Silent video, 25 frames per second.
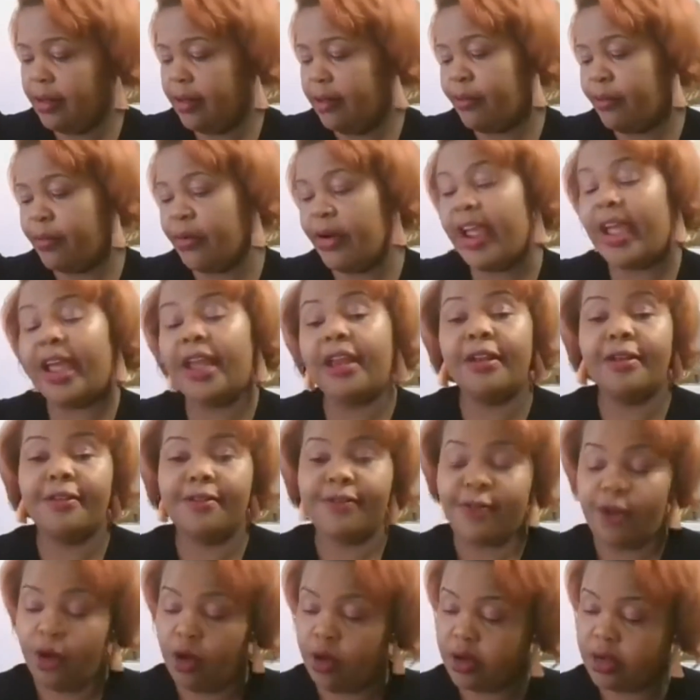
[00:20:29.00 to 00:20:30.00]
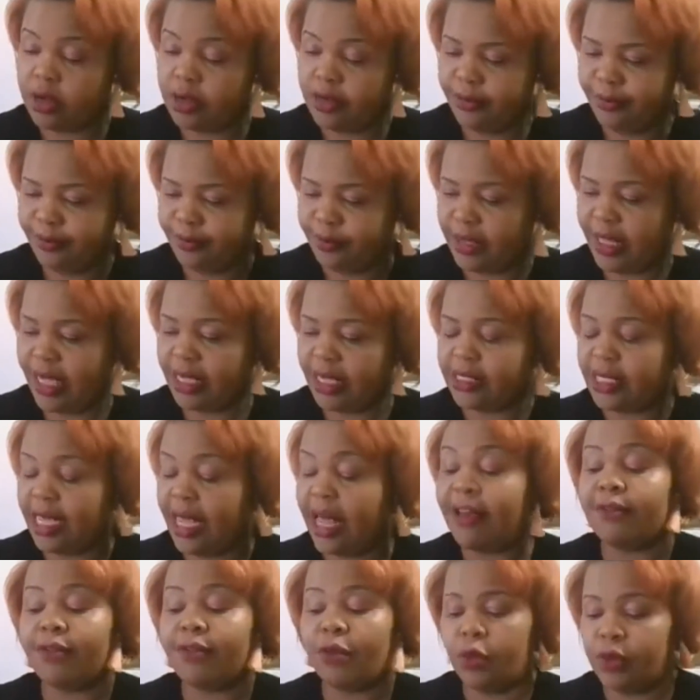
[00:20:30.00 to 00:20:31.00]
brain fog that
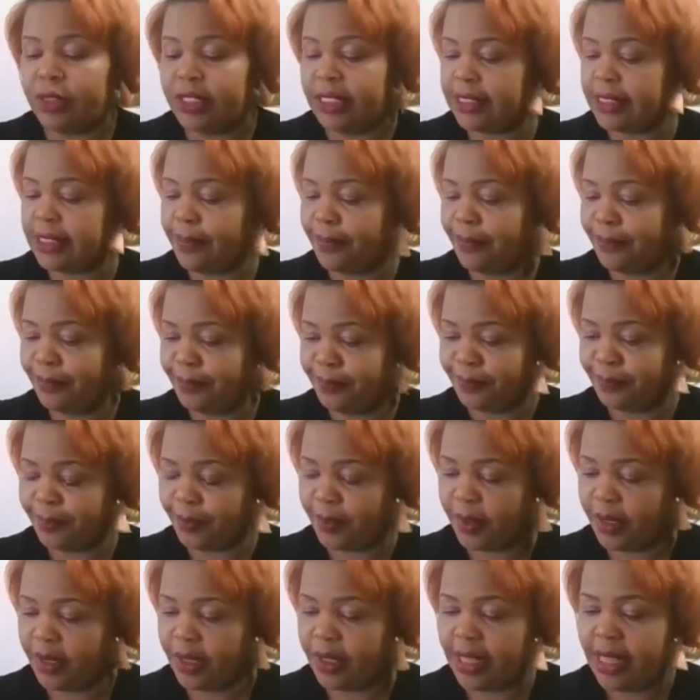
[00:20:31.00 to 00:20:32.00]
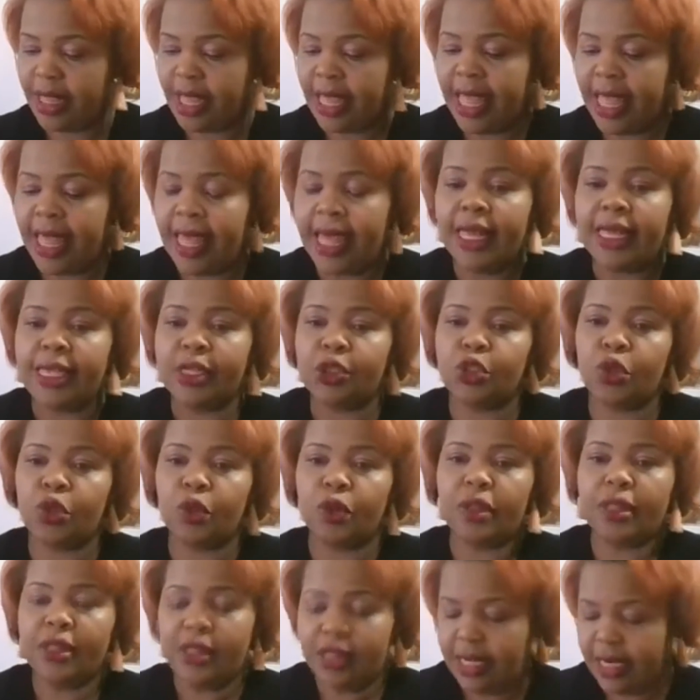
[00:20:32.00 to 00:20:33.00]
have autism.
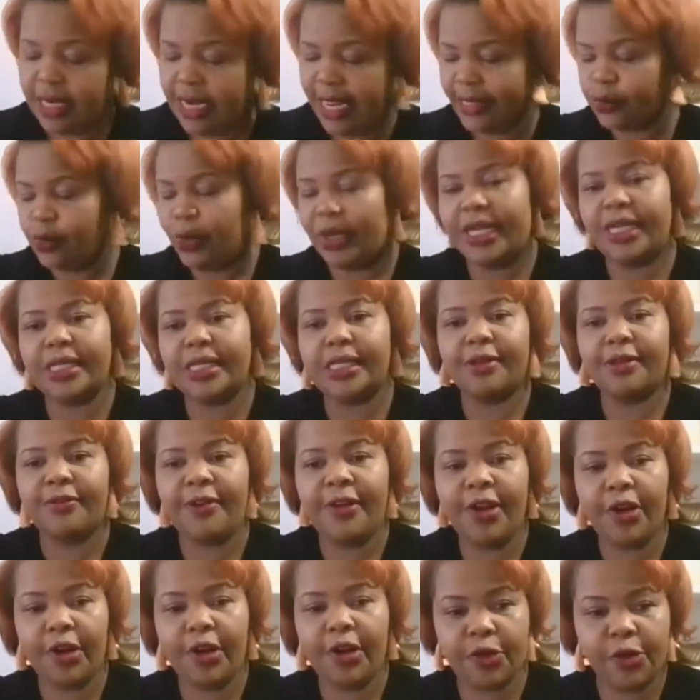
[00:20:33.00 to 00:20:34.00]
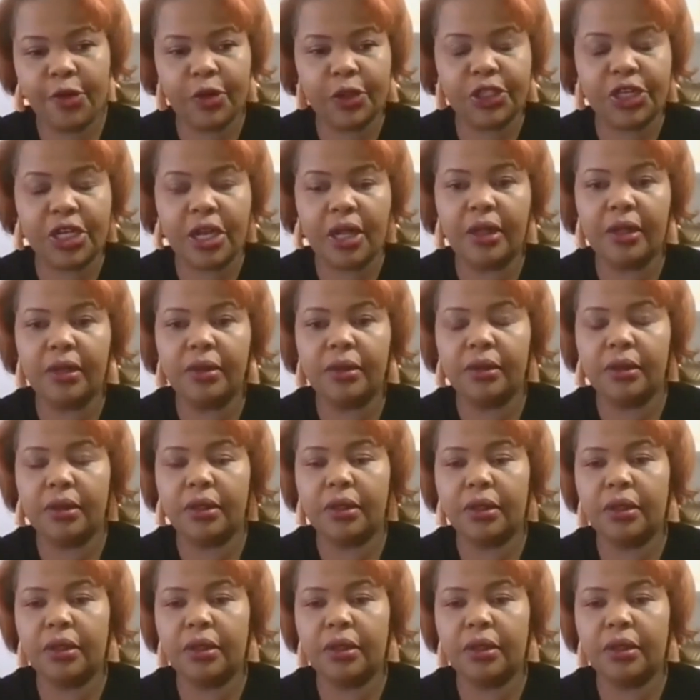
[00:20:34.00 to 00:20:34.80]
So the next one is a very crucial